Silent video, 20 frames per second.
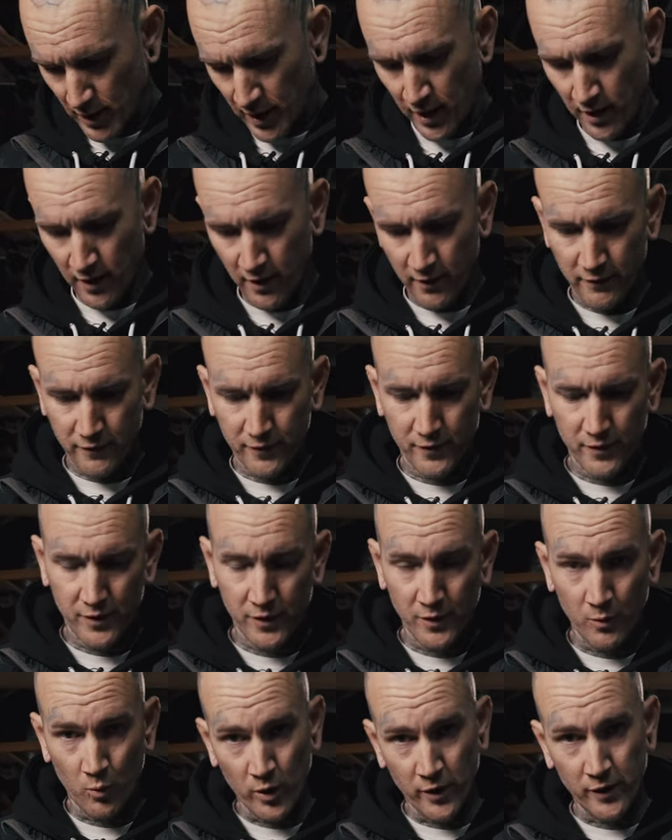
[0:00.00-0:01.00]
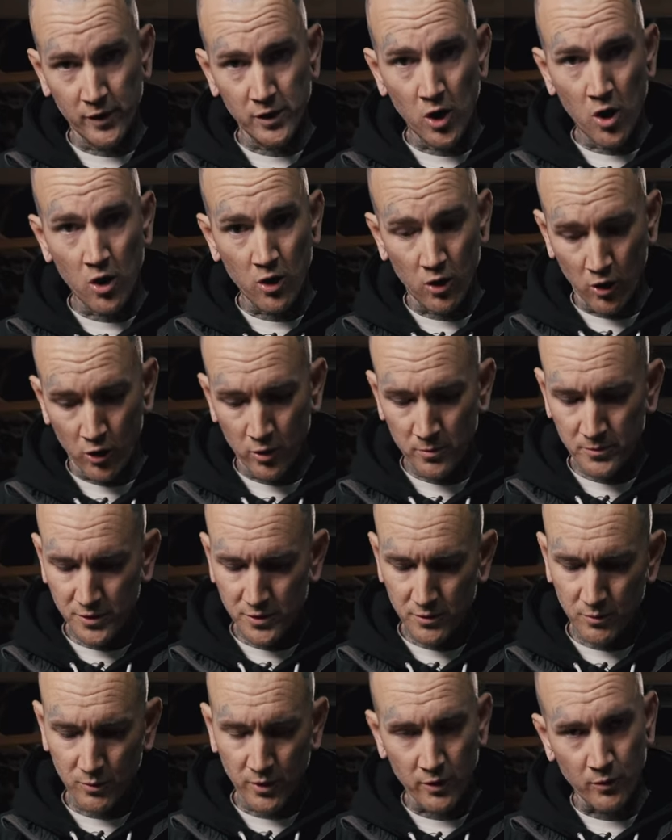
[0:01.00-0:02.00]
I have one of the long
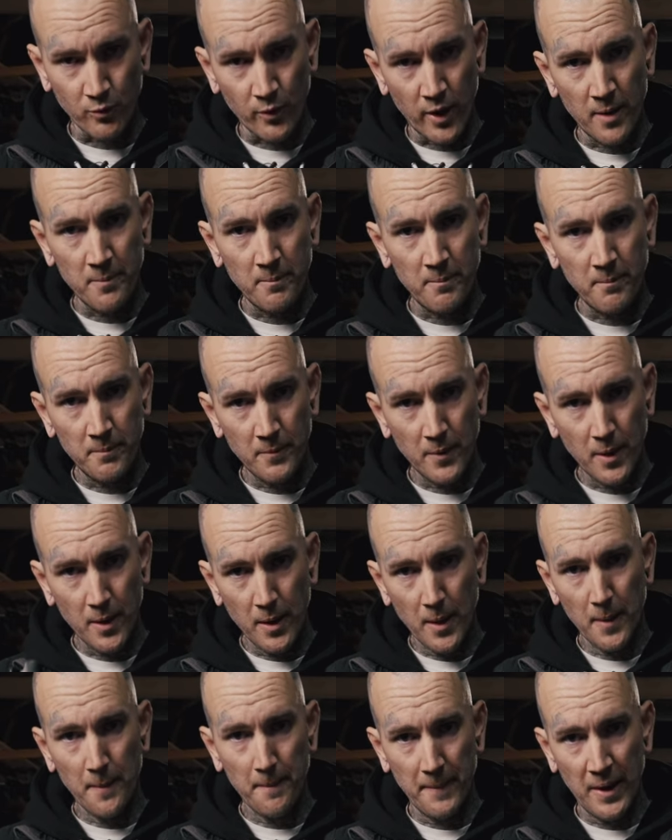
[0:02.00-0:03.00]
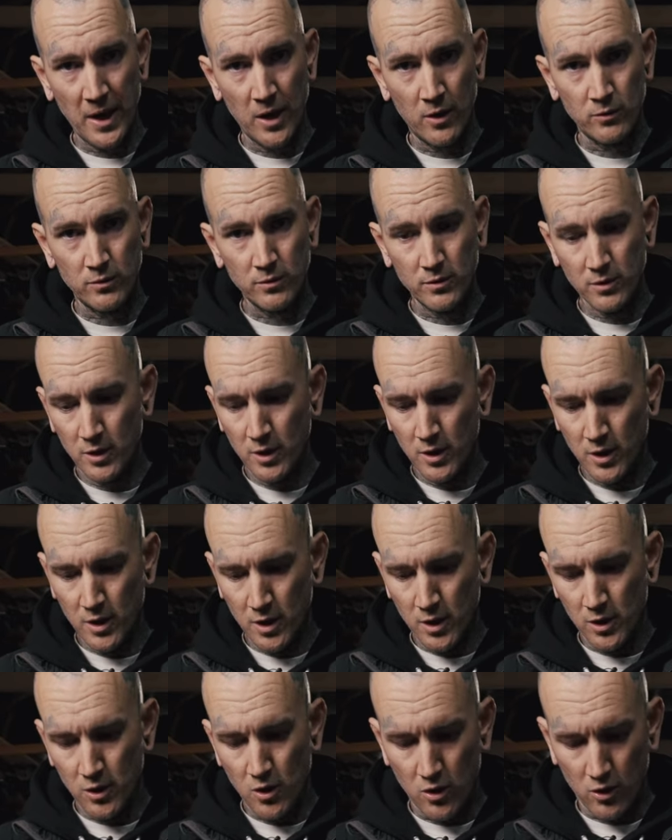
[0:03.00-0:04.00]
arms, one of the ram mount
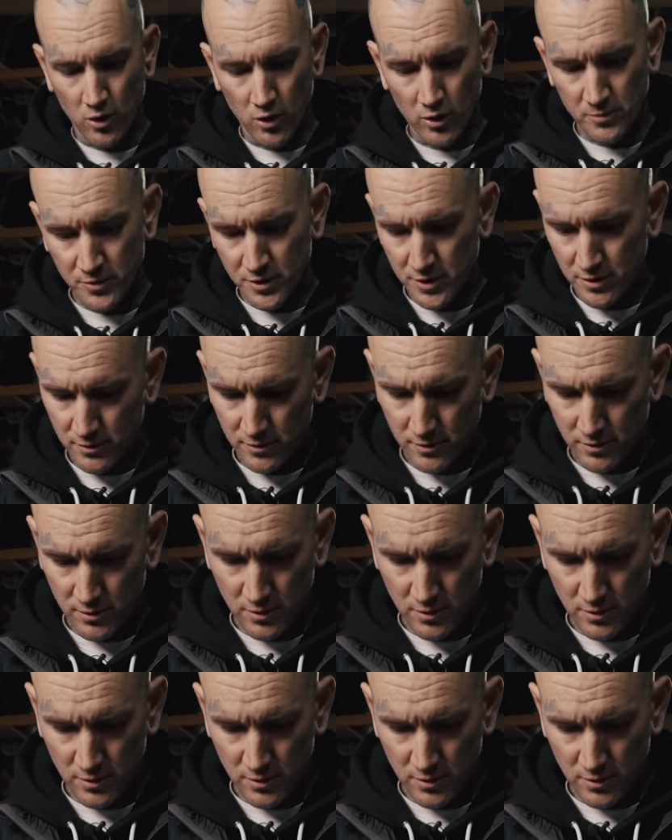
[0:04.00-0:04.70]
long arms.